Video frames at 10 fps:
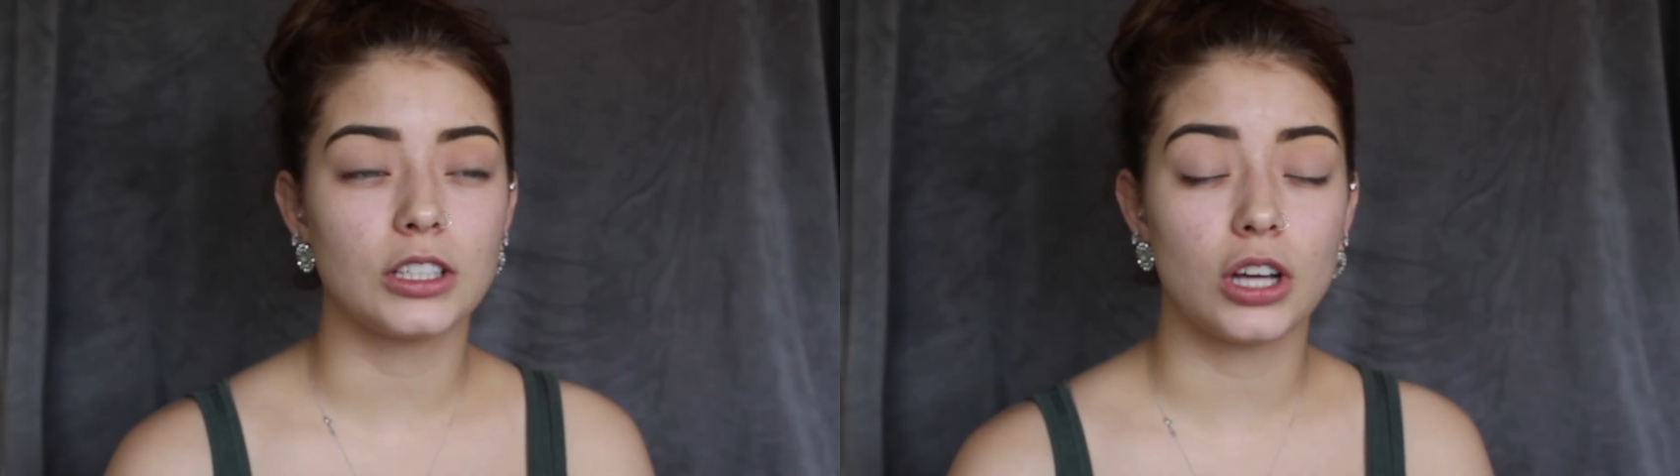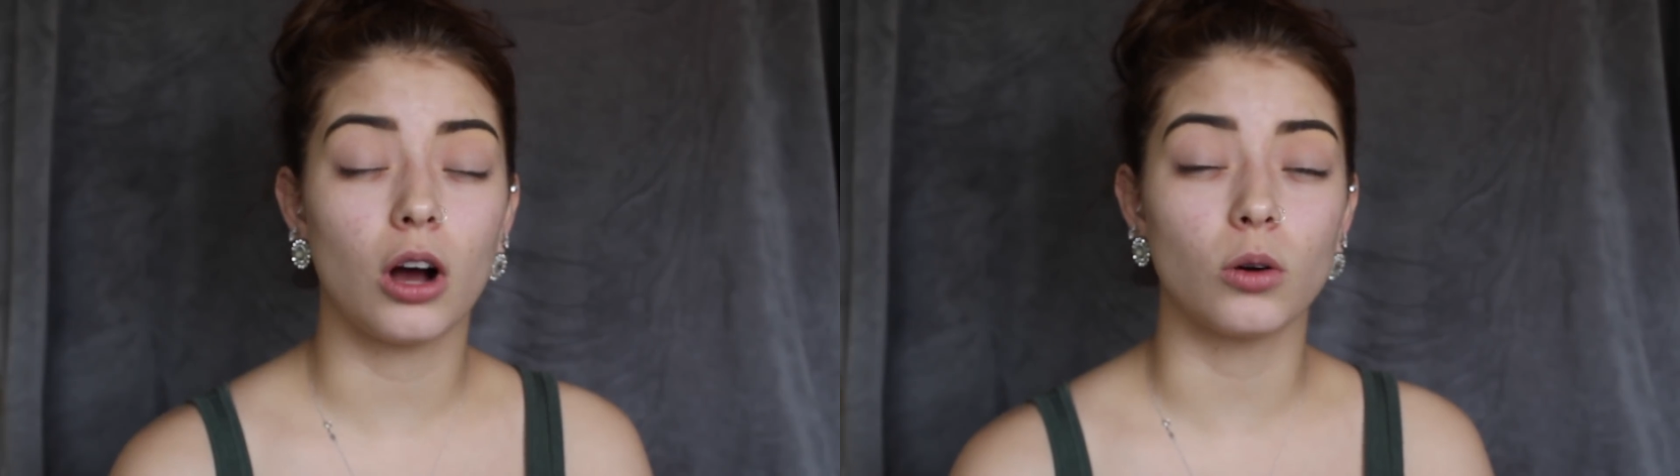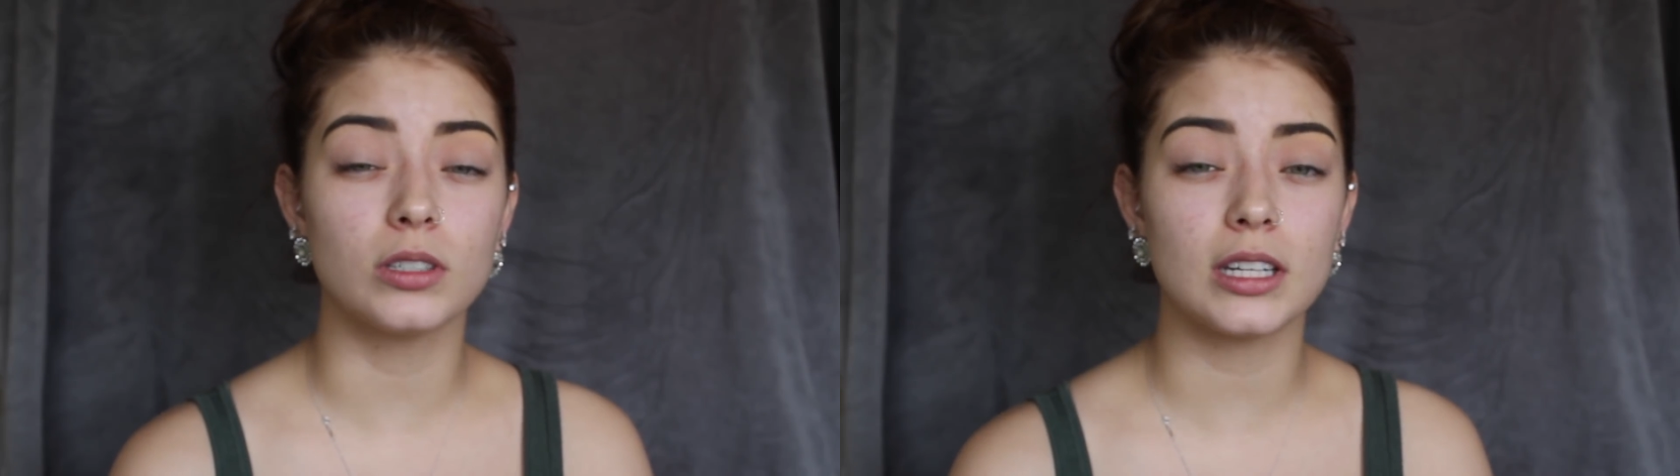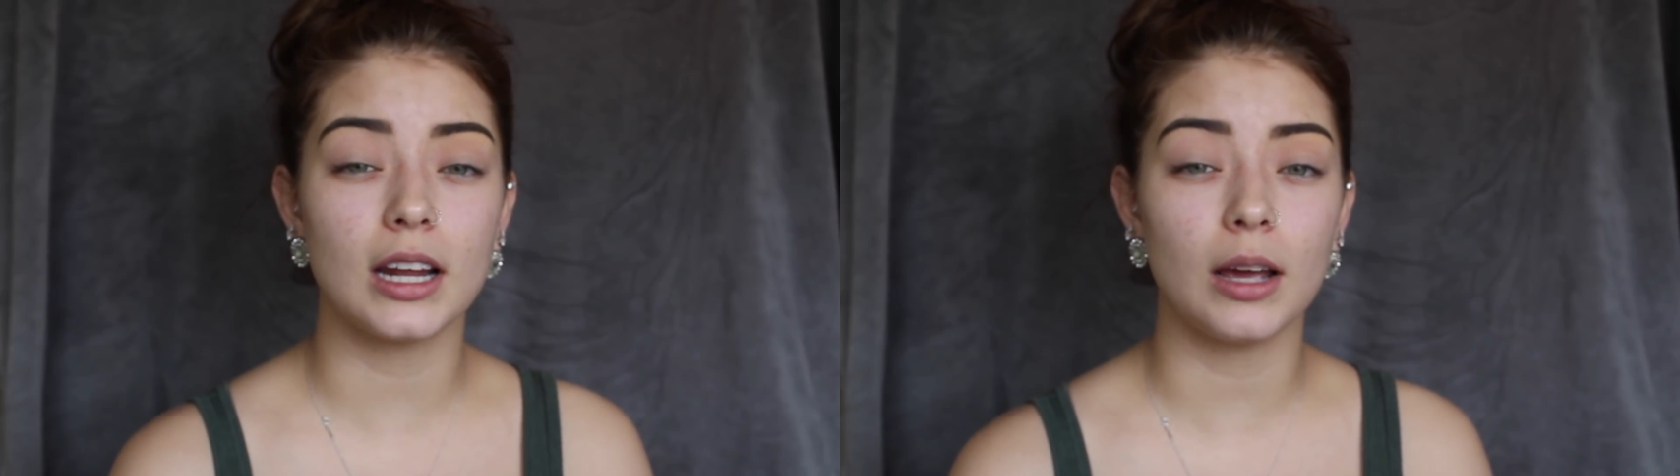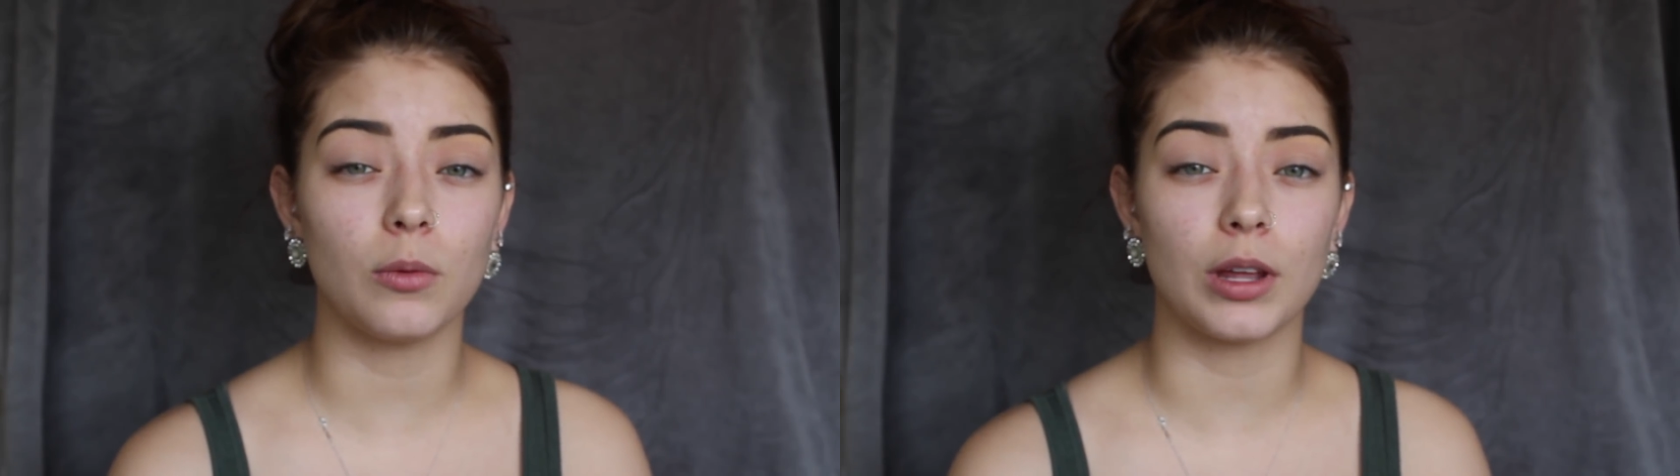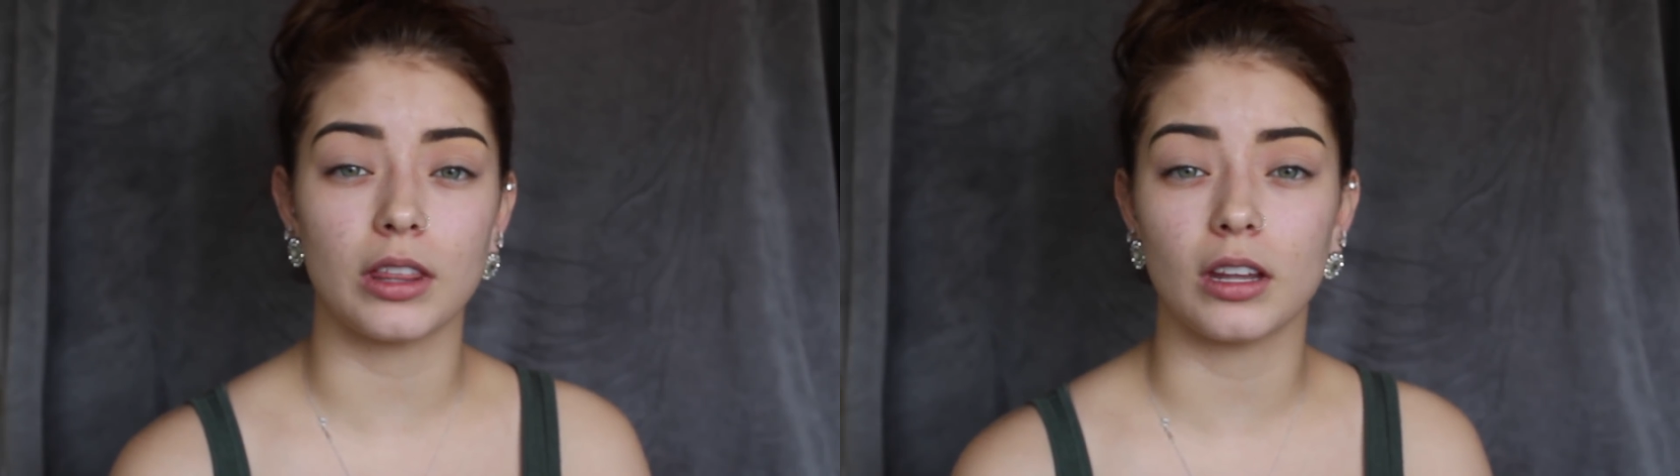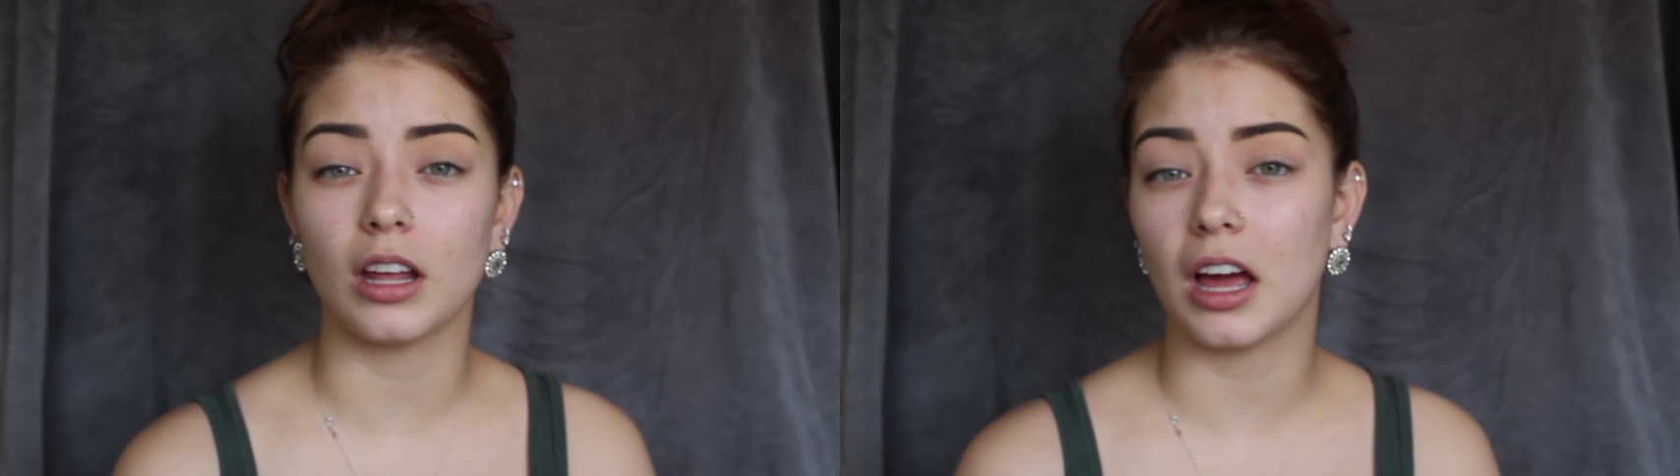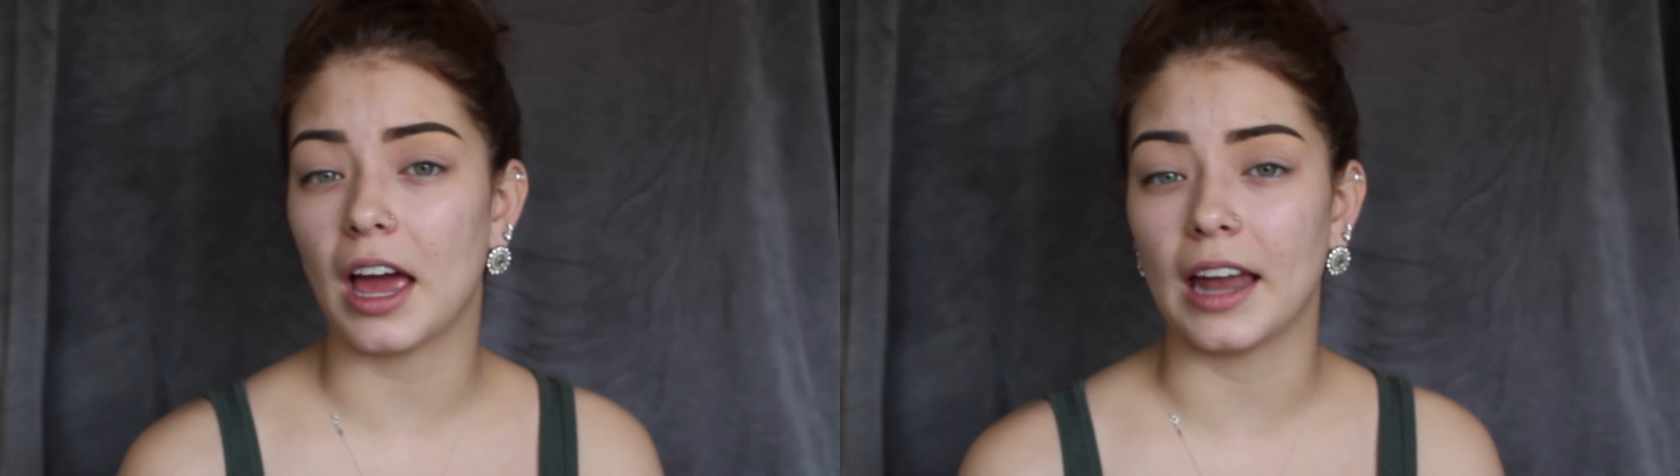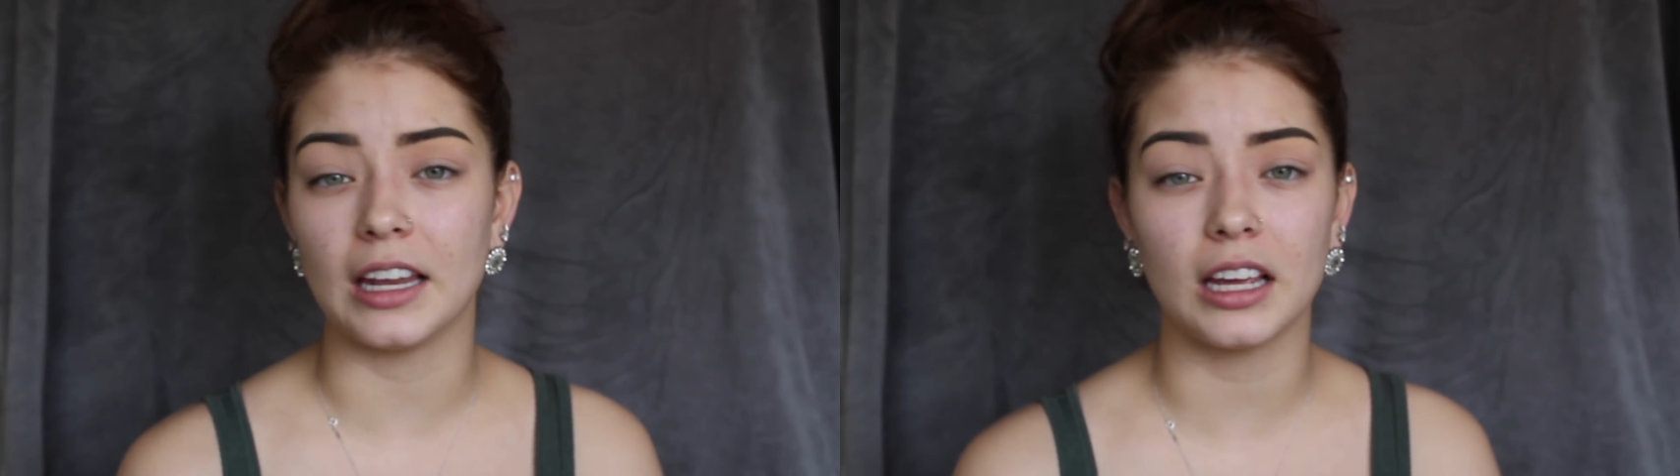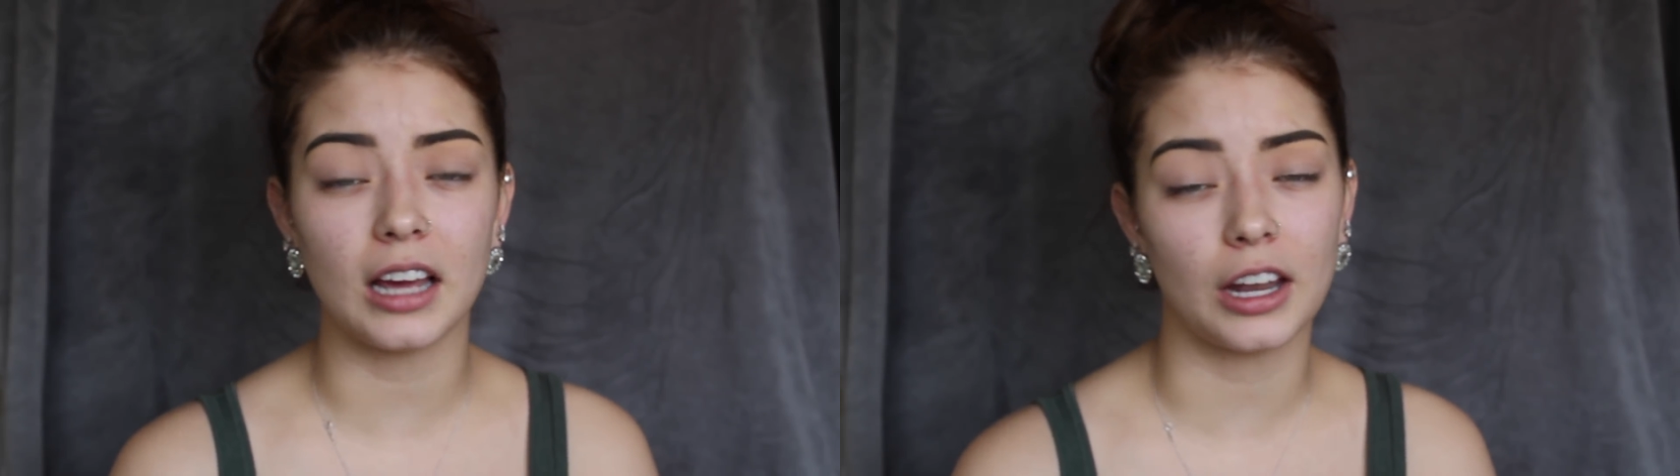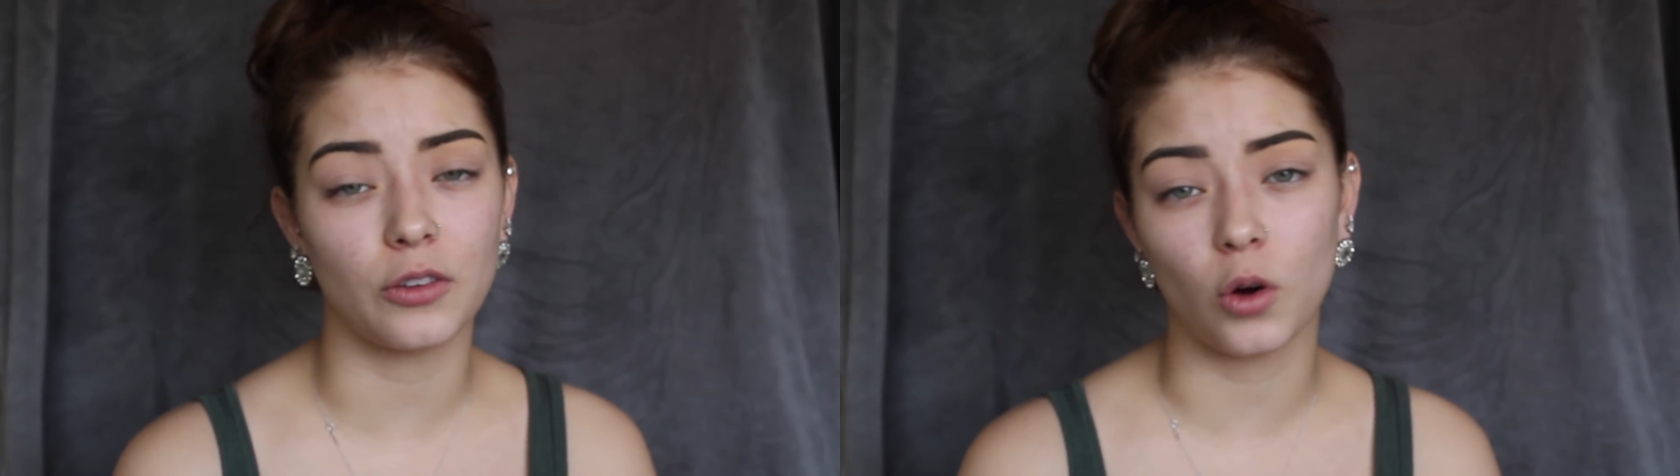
tones in it with any kind